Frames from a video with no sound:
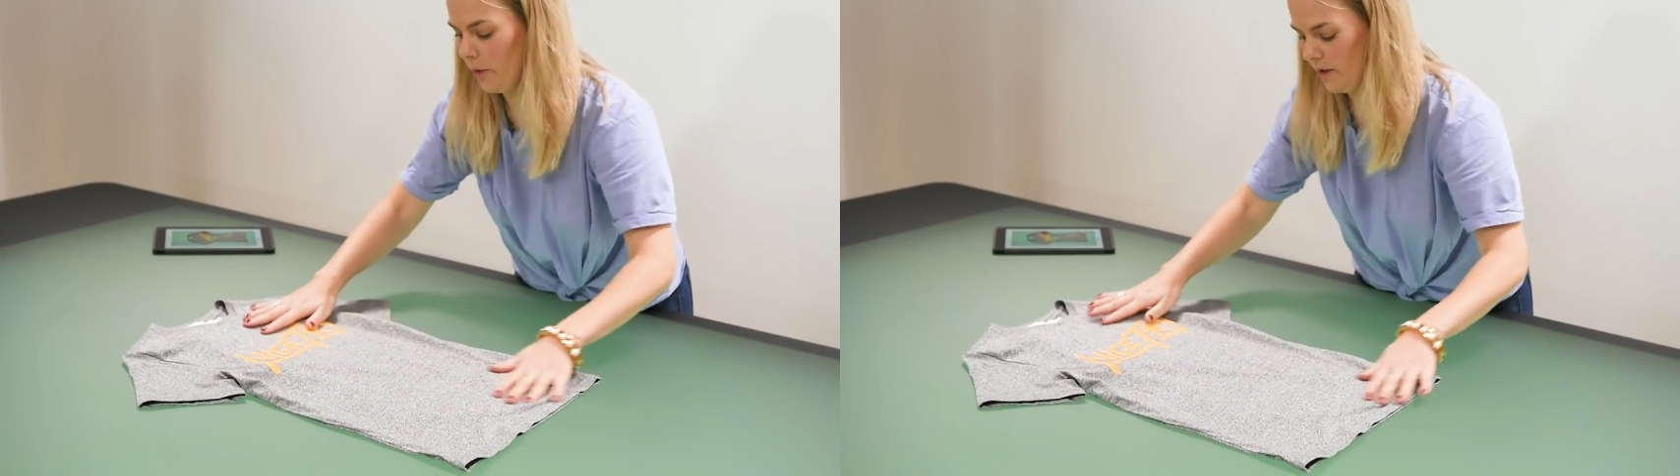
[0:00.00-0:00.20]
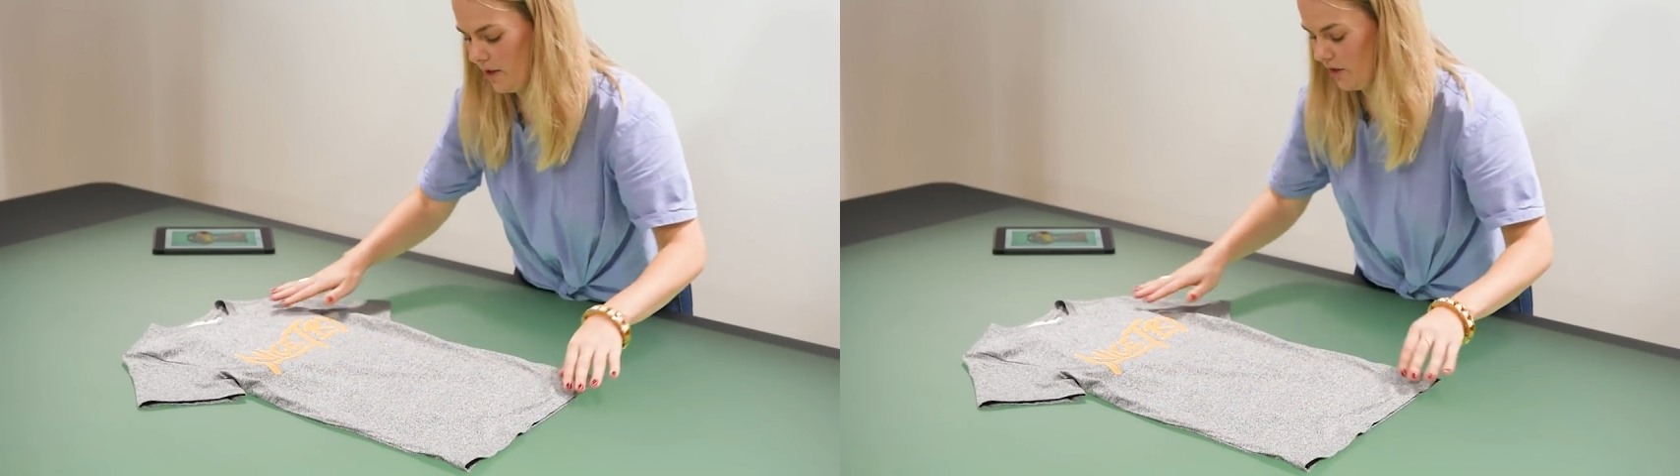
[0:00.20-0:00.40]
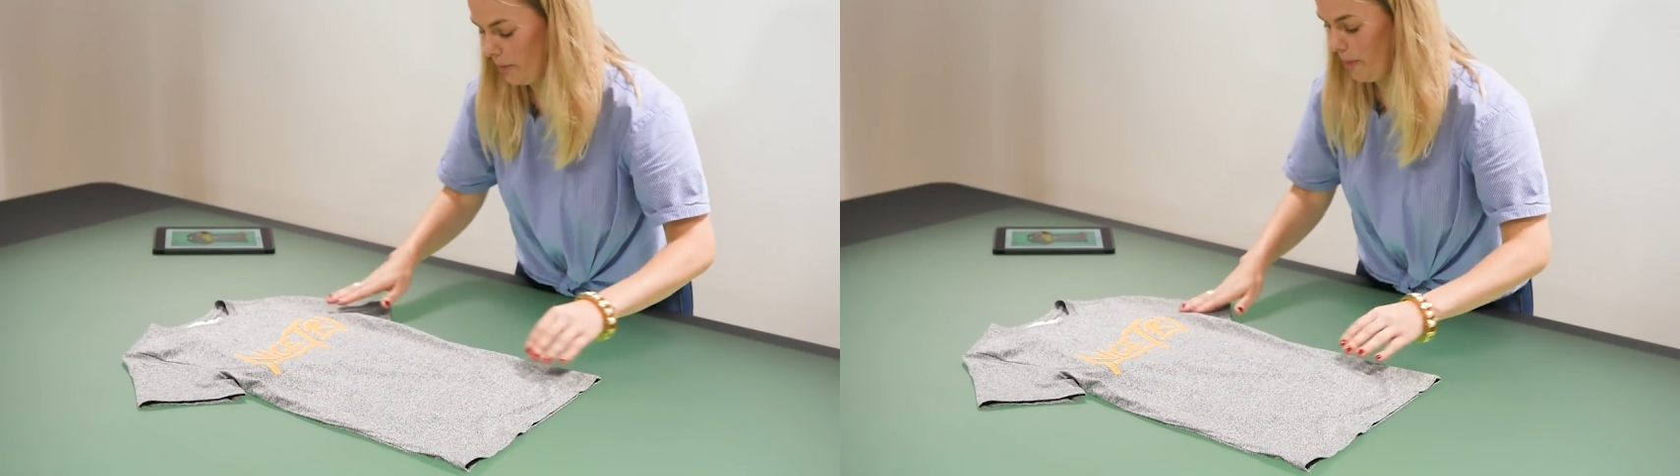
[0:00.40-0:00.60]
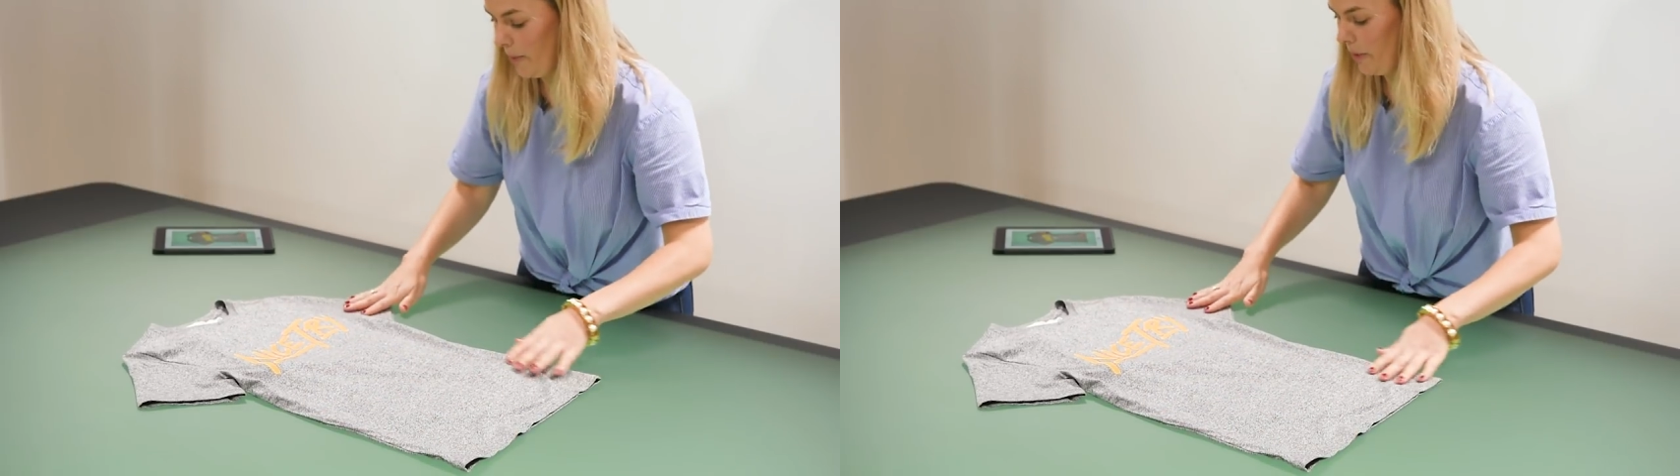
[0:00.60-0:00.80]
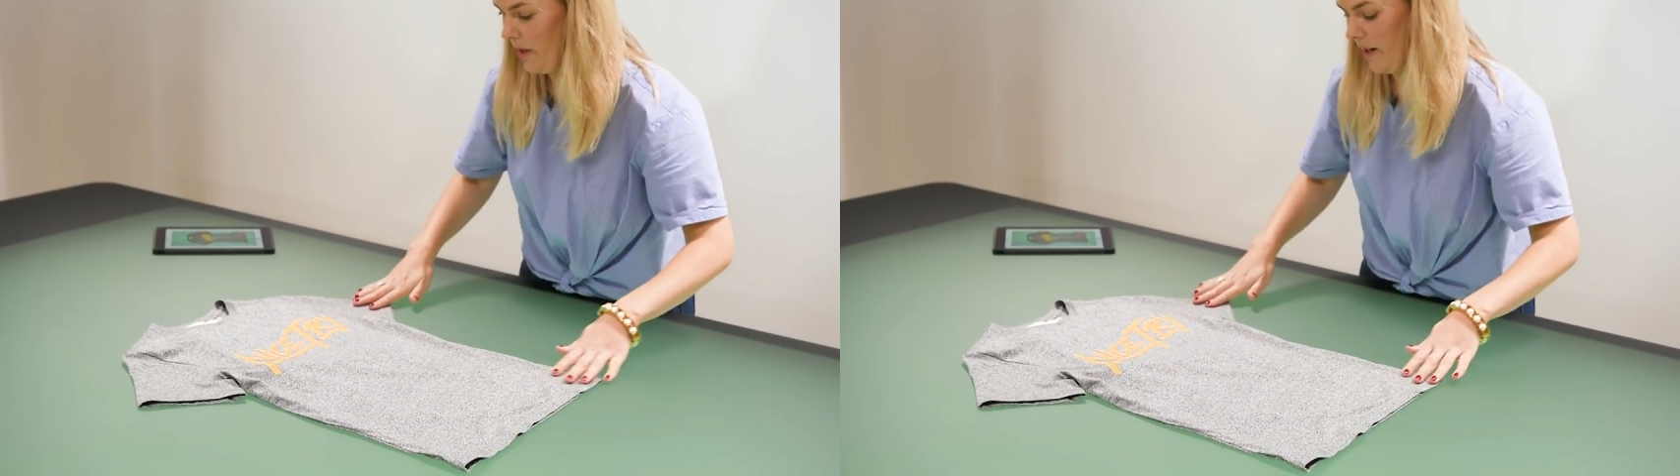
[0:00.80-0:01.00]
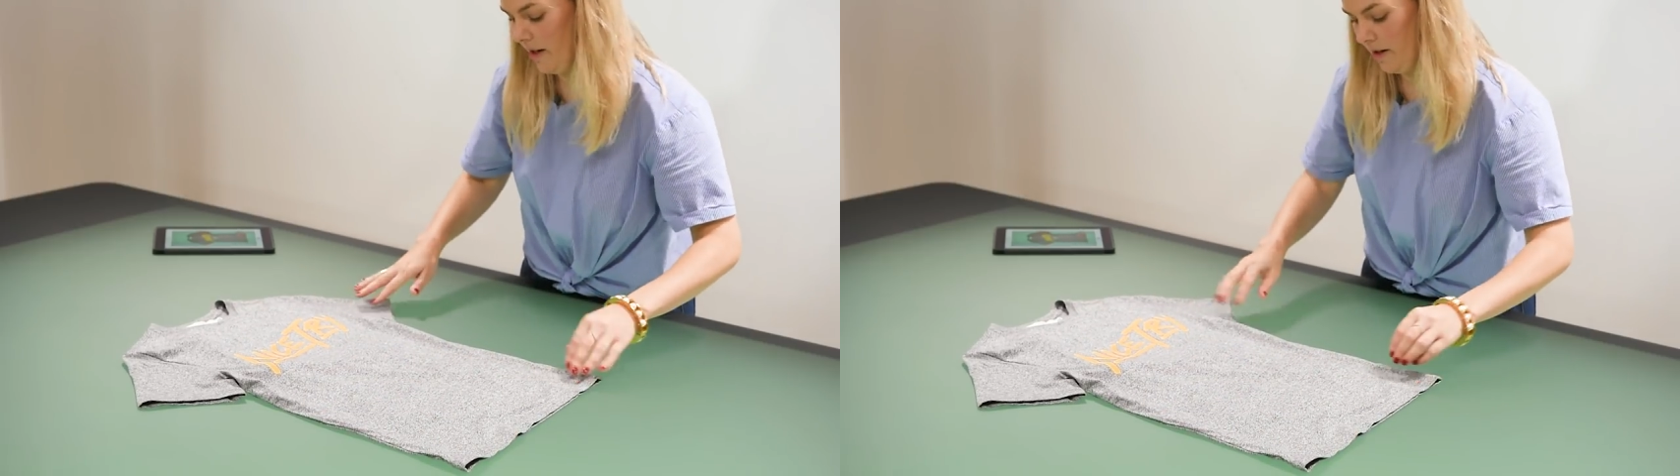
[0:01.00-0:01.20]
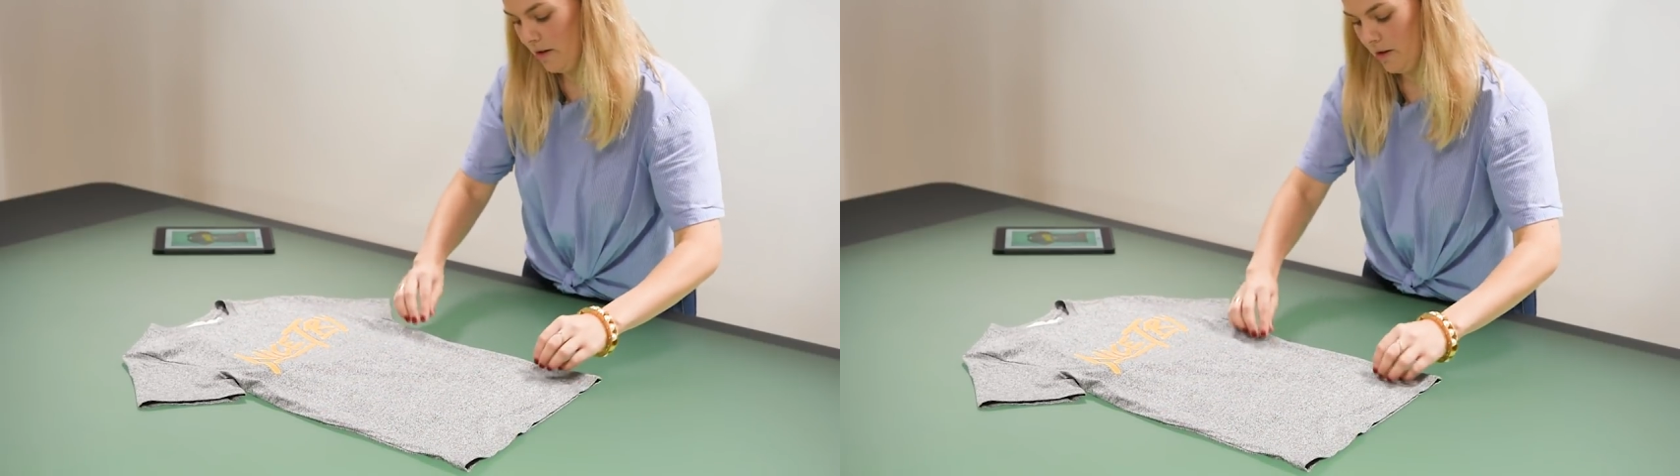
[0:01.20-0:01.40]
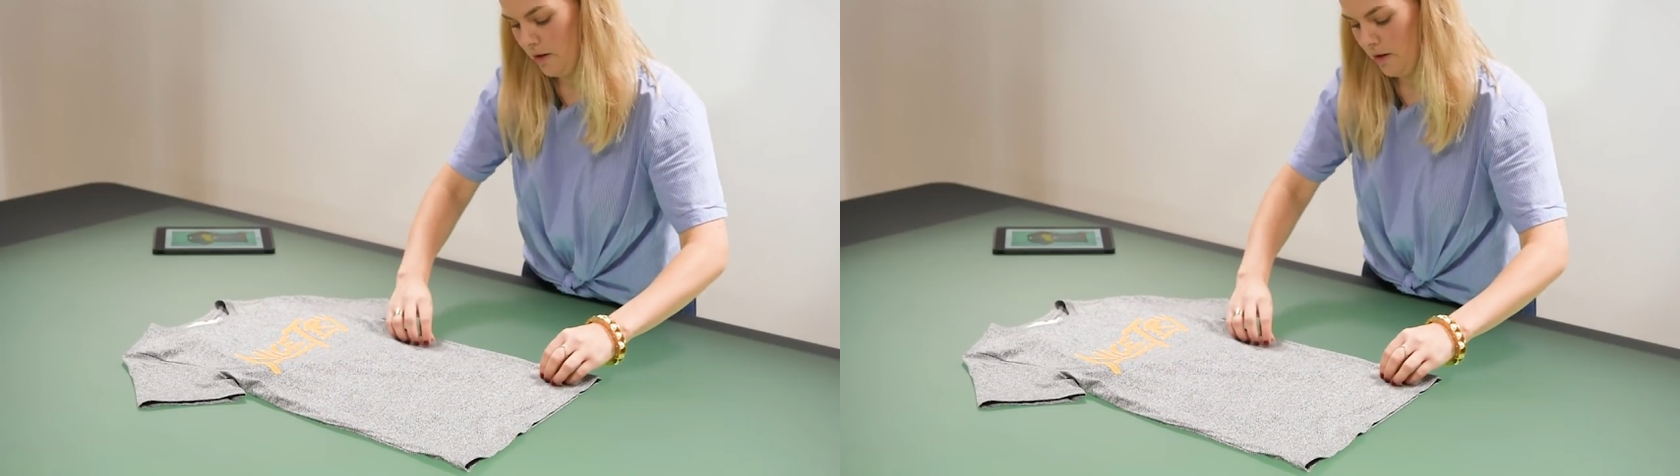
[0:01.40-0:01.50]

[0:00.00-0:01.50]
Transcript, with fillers: all the tissue paper in,